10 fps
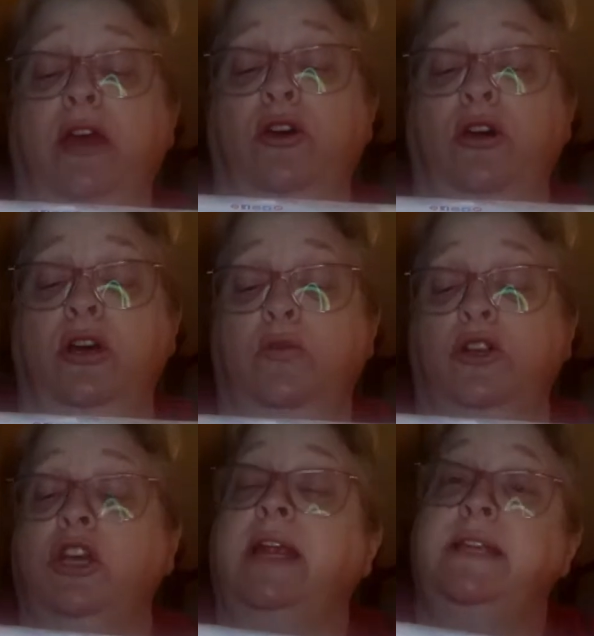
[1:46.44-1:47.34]
hook,
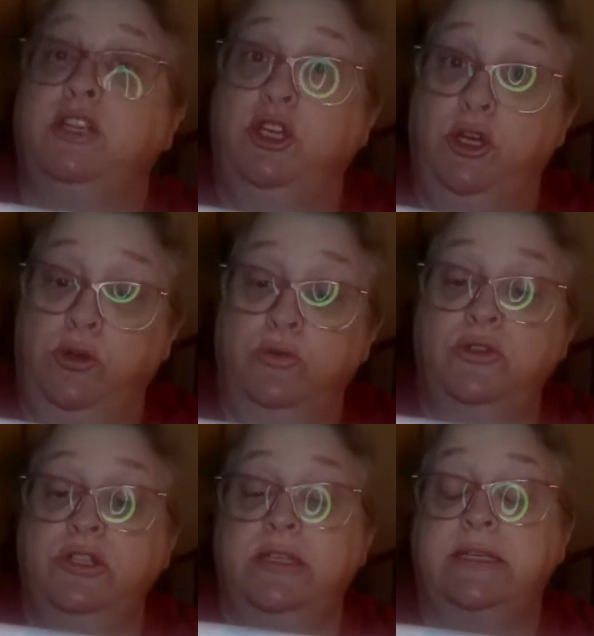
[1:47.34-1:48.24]
which I did
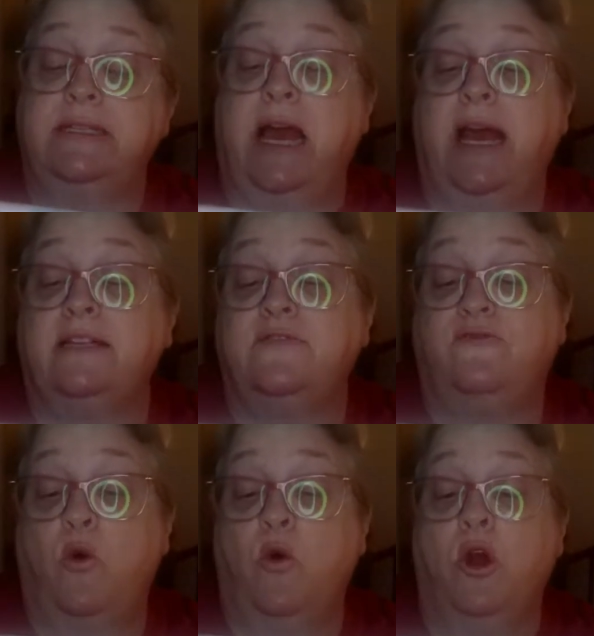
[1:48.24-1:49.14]
use. It's a size
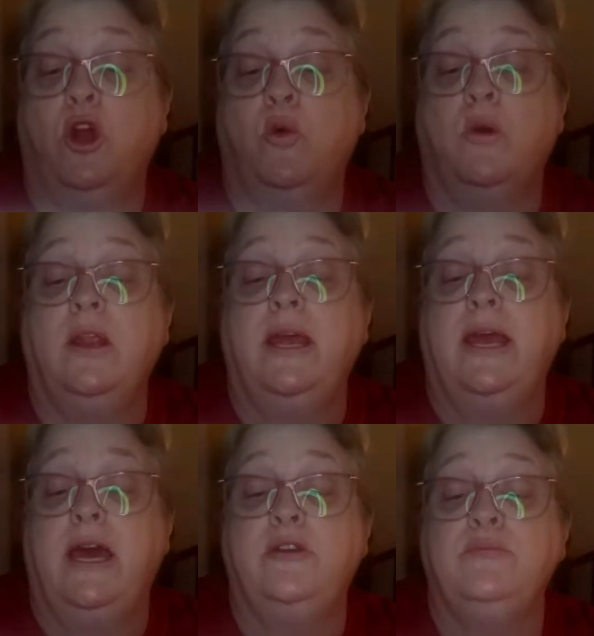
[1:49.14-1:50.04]
4 acrylic,
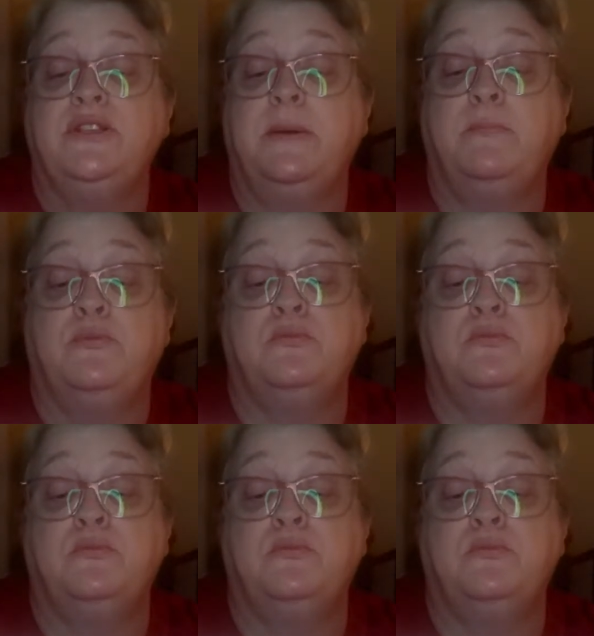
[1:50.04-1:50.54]
100%